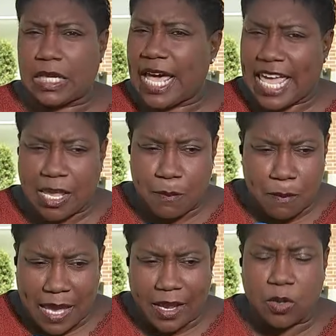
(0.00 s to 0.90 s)
a
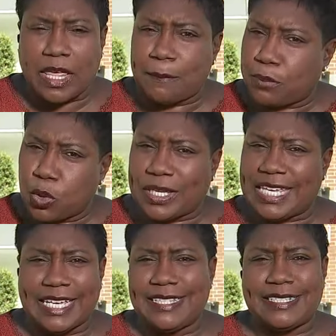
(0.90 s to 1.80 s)
male
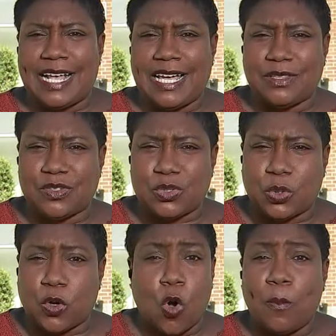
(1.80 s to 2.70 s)
employee inside the
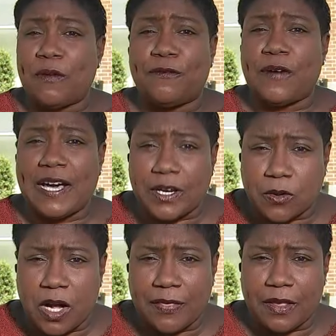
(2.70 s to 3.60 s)
store opened fire
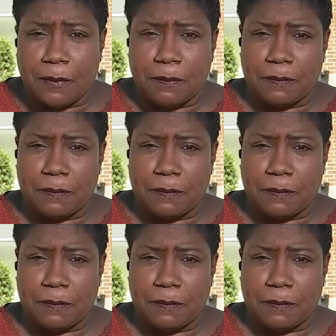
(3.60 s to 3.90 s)
on them.